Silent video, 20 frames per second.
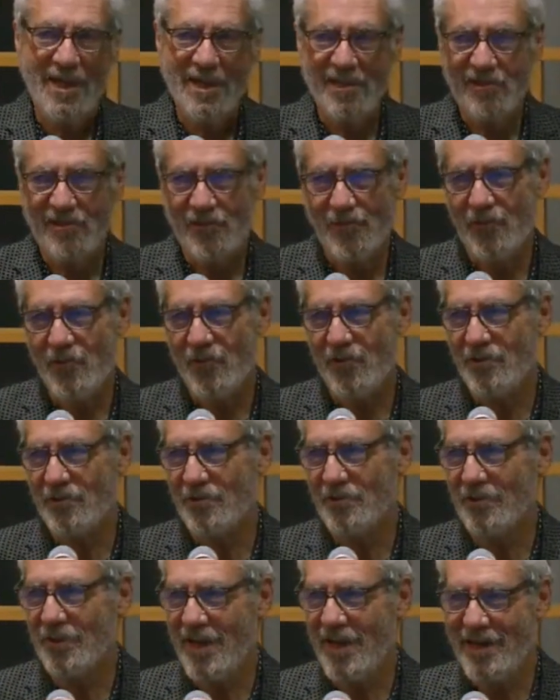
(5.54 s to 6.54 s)
for
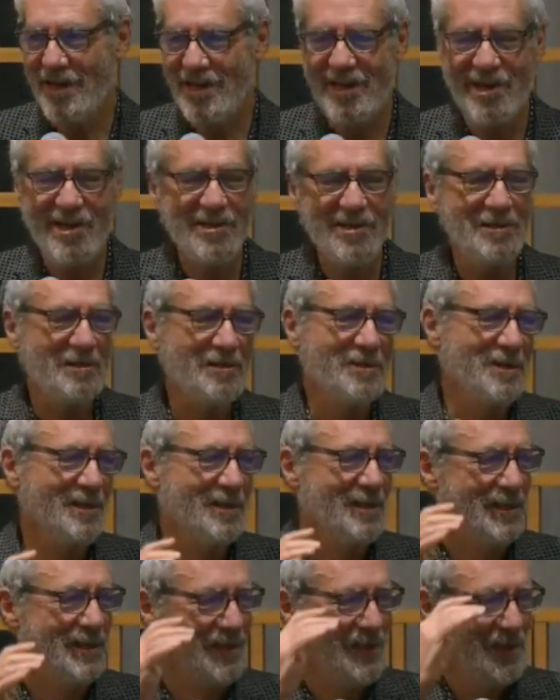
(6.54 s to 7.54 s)
hanging out,
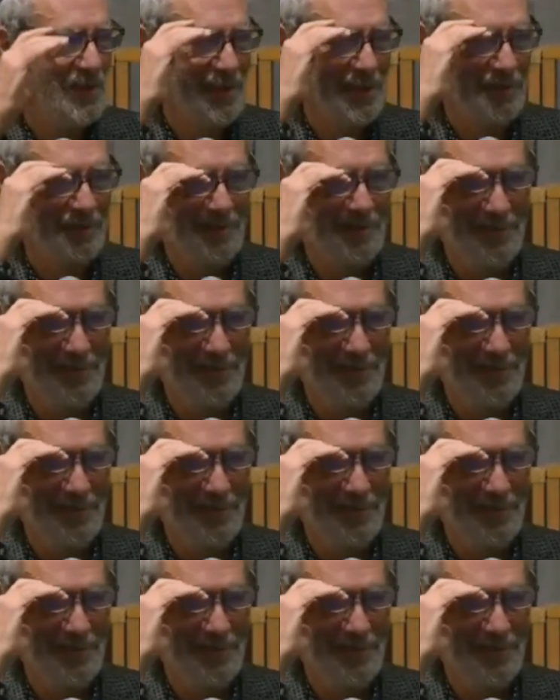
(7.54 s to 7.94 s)
and